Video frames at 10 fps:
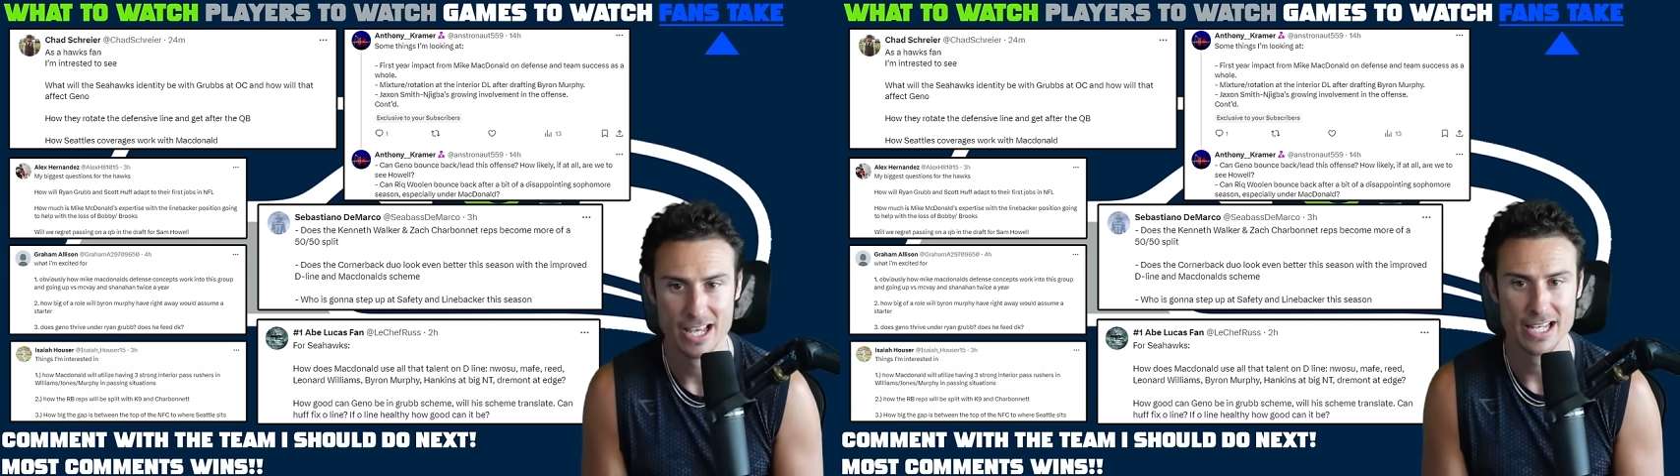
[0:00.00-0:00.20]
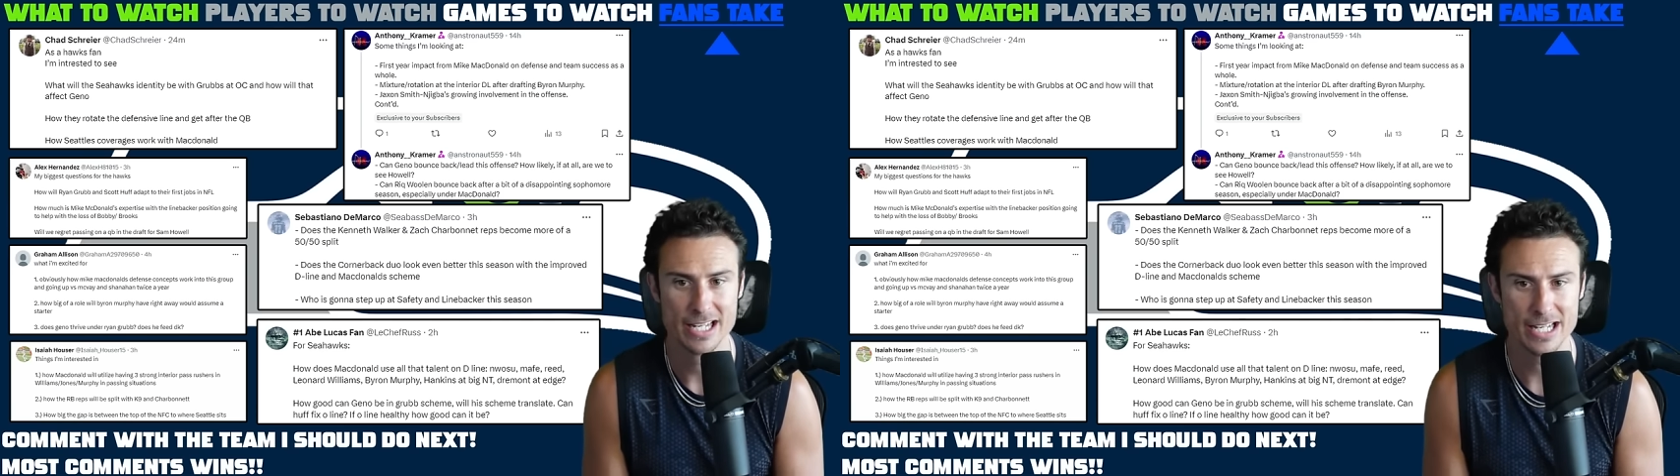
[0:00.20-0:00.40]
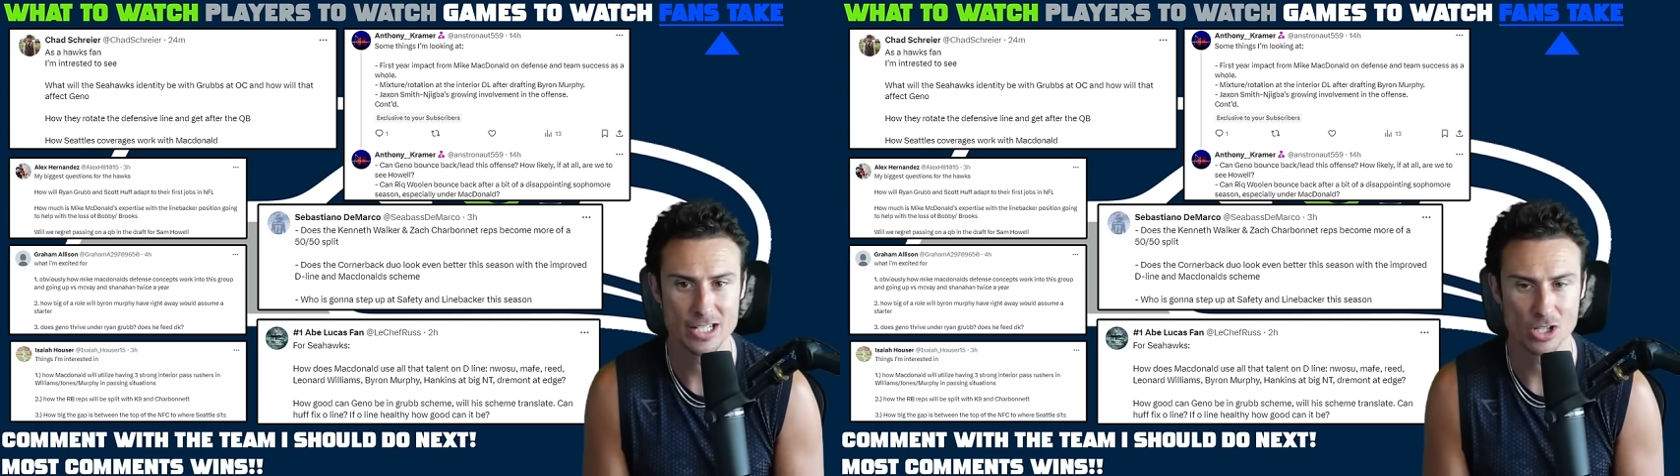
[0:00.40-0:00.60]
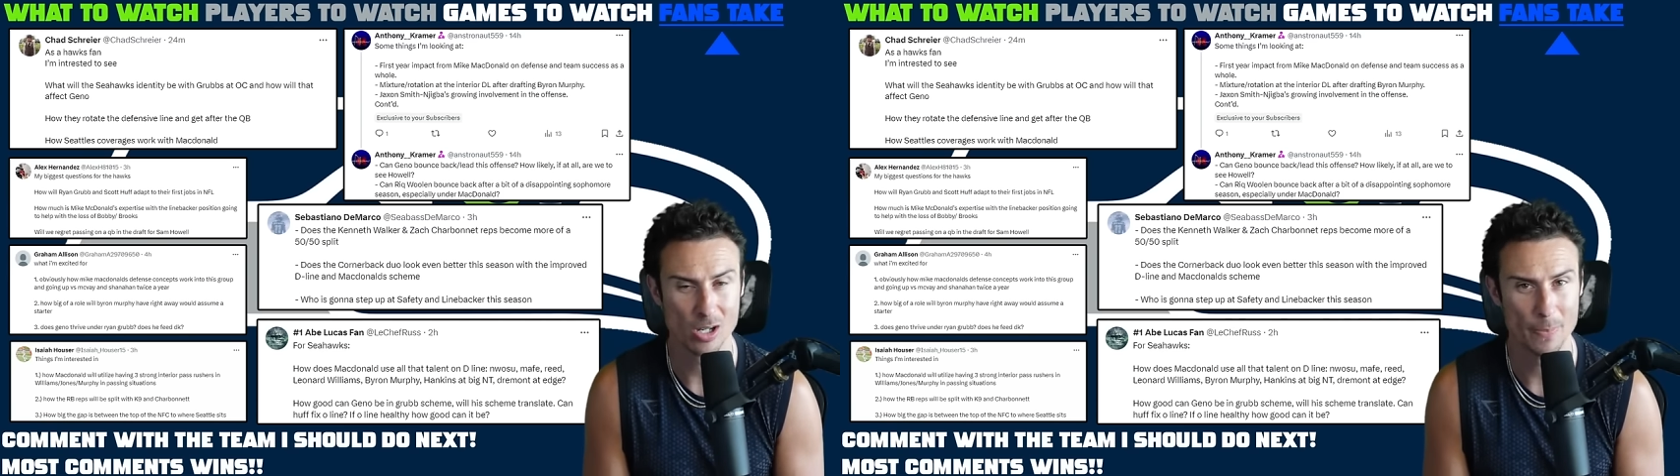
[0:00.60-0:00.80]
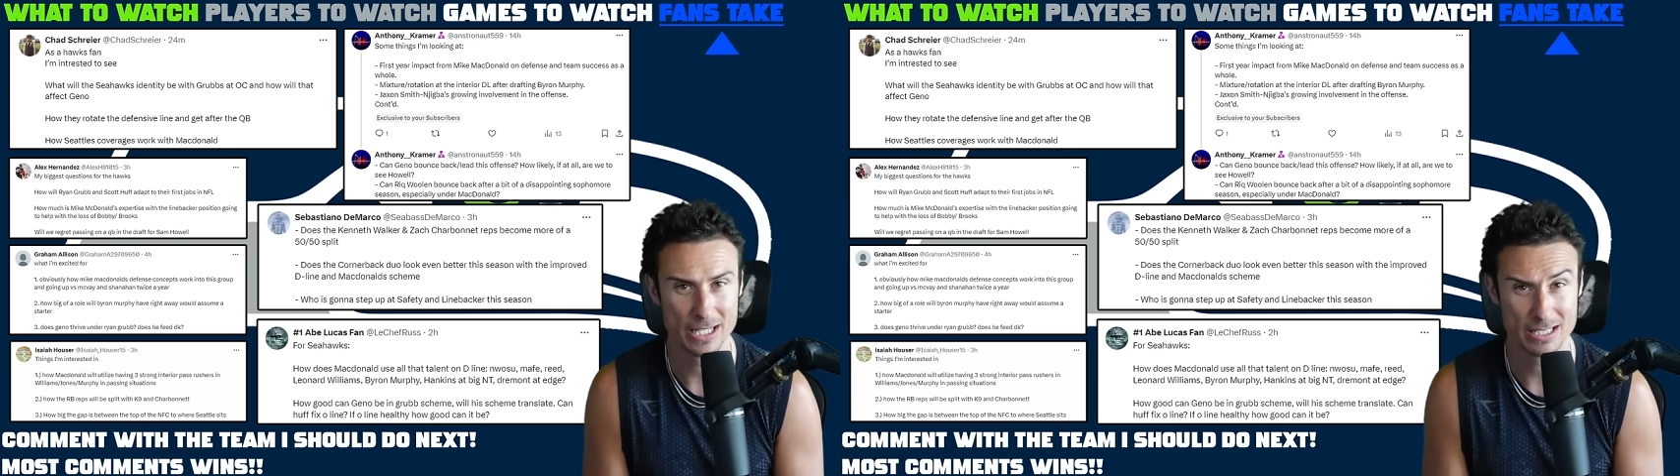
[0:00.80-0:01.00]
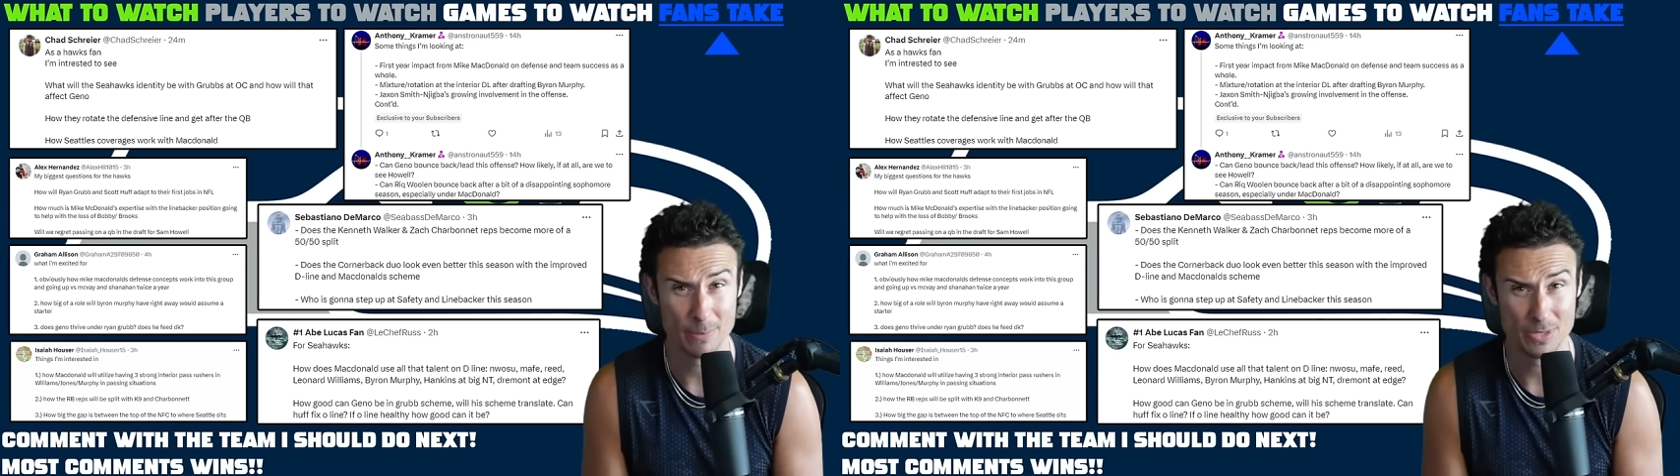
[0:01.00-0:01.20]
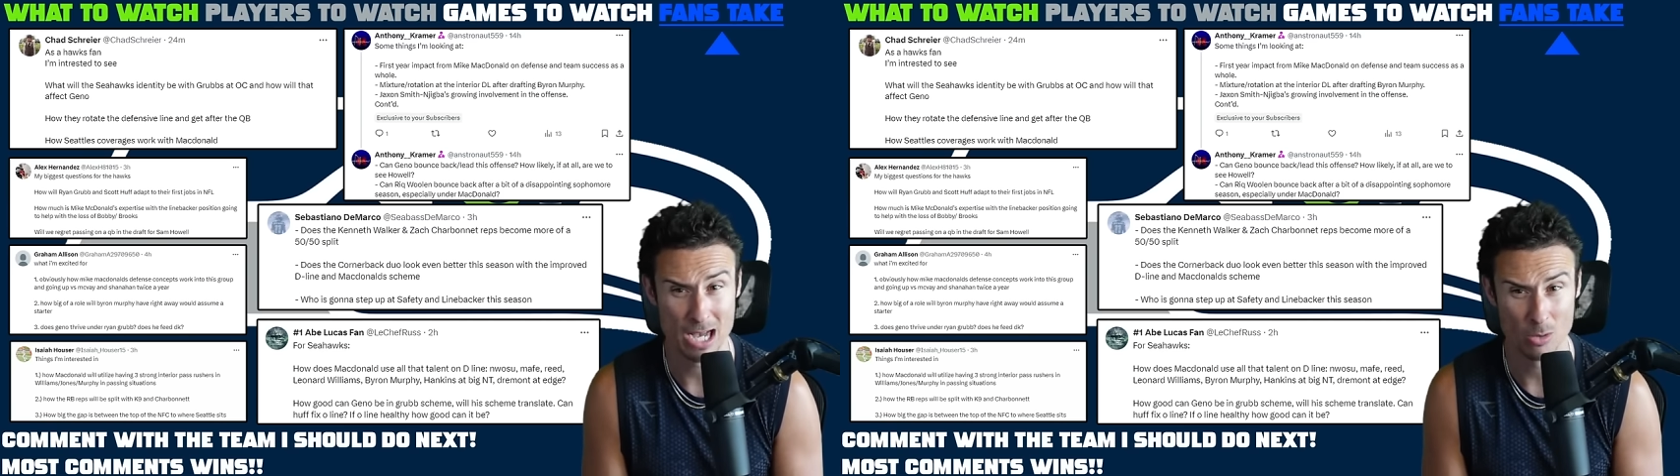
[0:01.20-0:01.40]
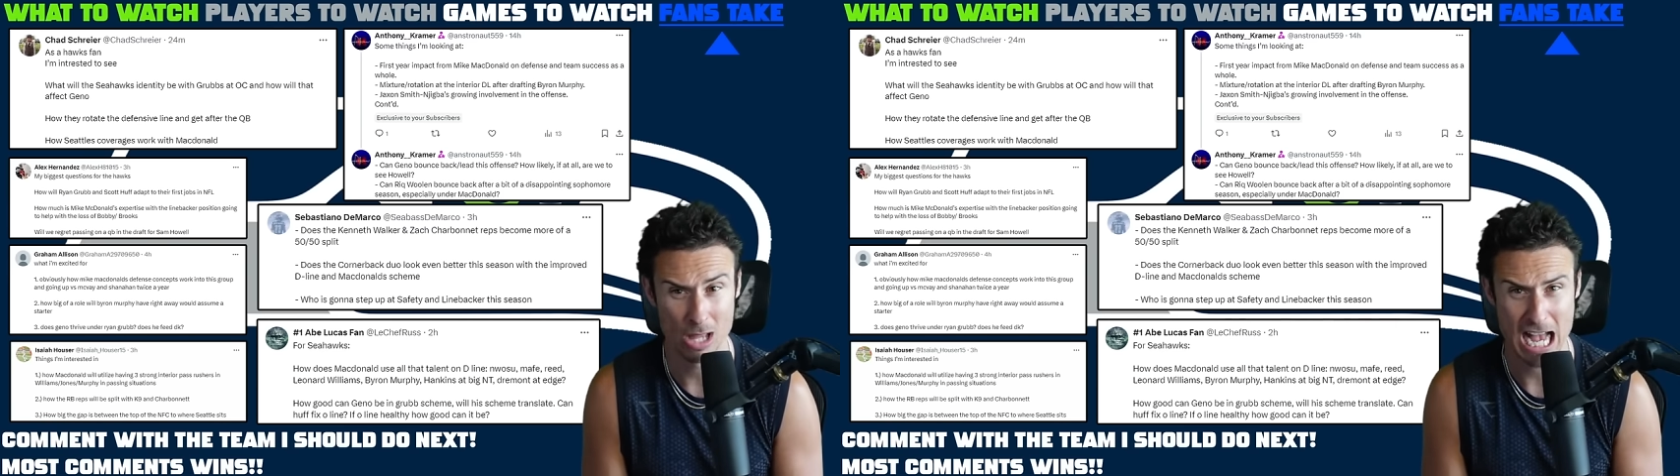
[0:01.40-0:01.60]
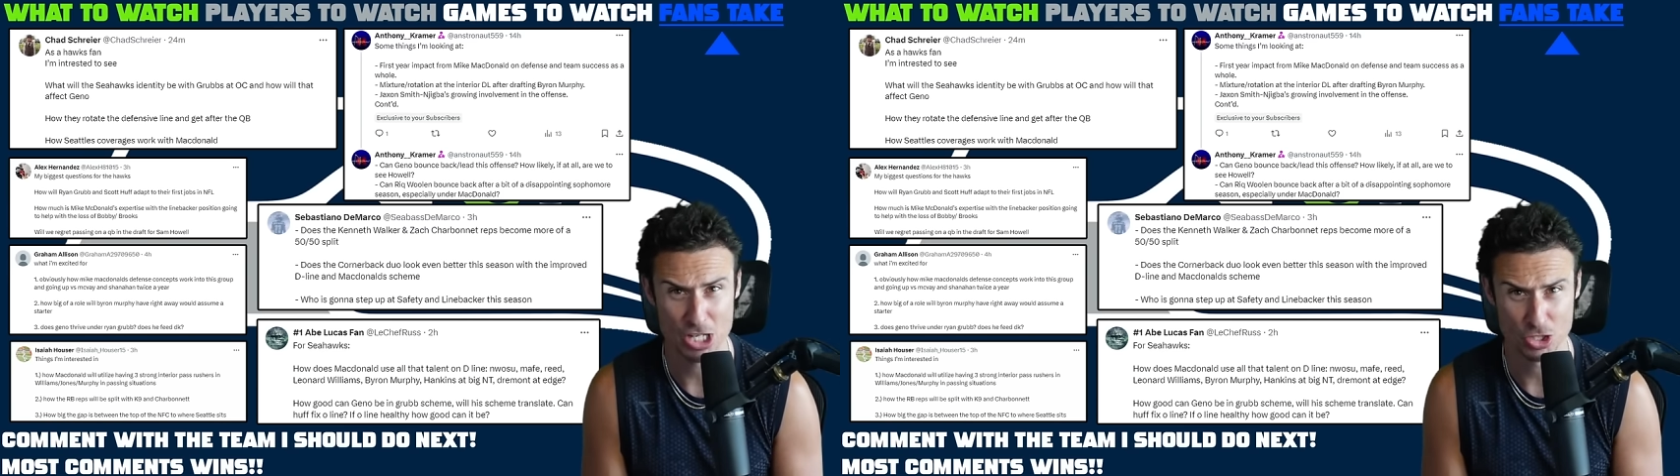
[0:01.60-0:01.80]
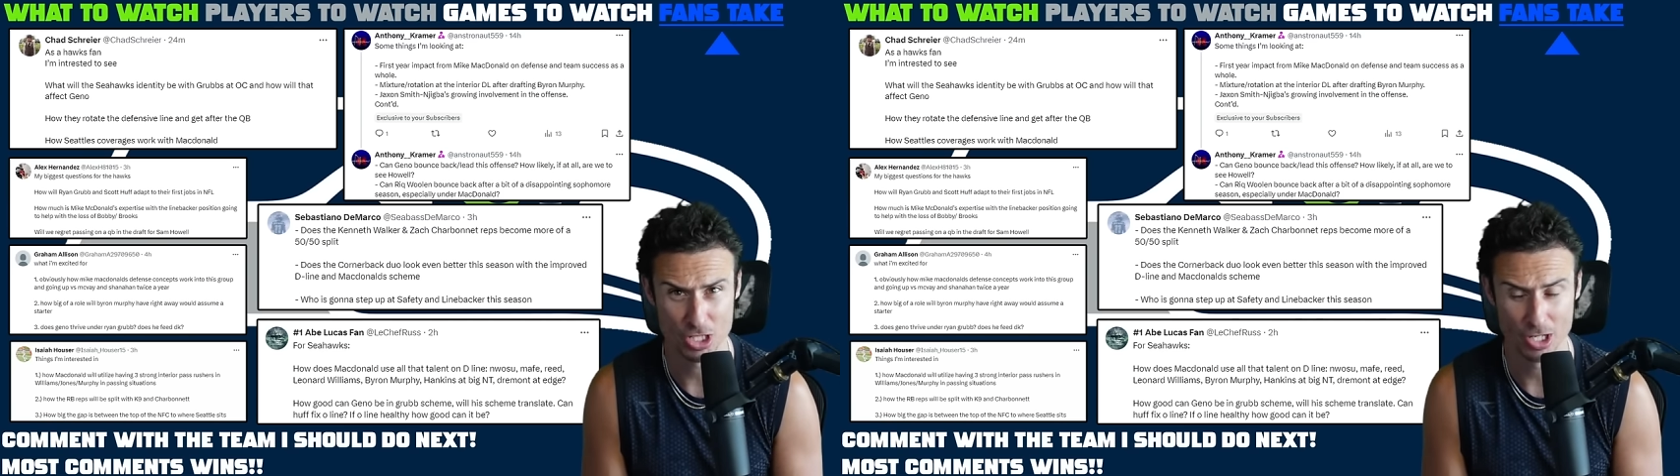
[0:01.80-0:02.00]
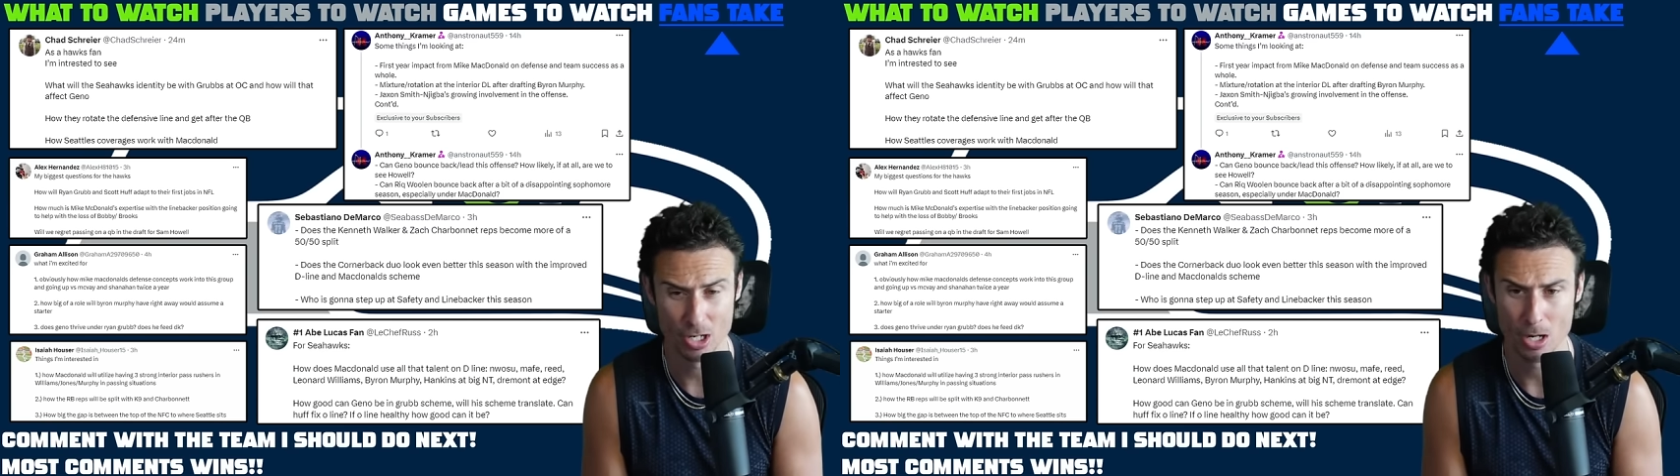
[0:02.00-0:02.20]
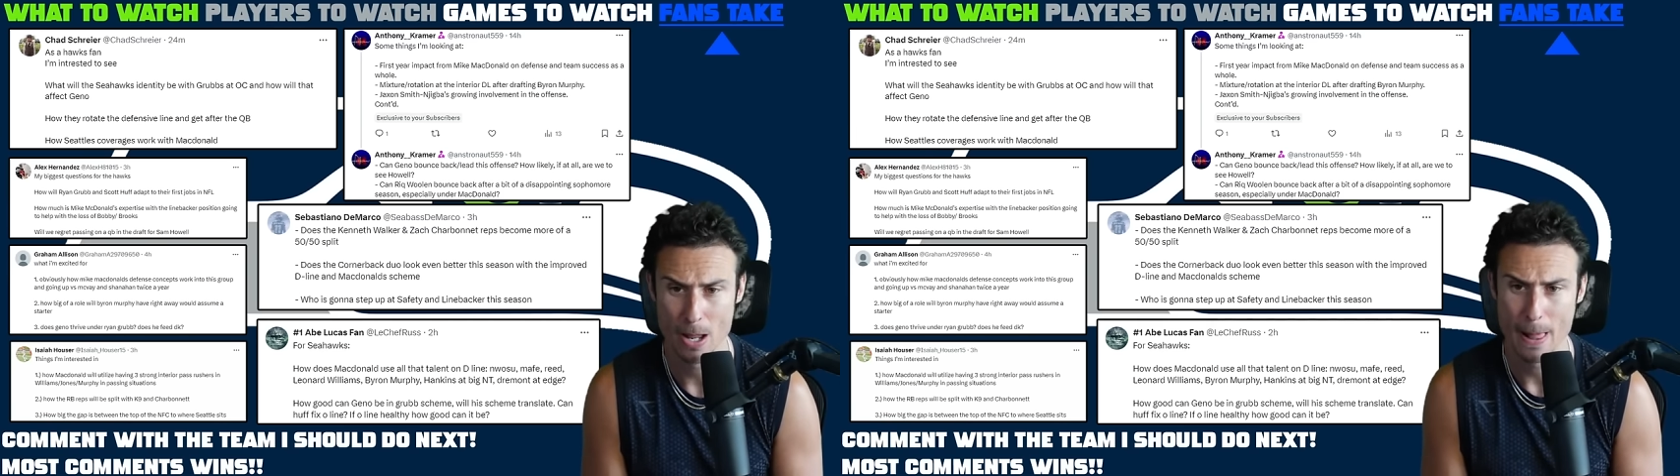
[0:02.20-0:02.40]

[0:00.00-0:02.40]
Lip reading: He took a big step down last year,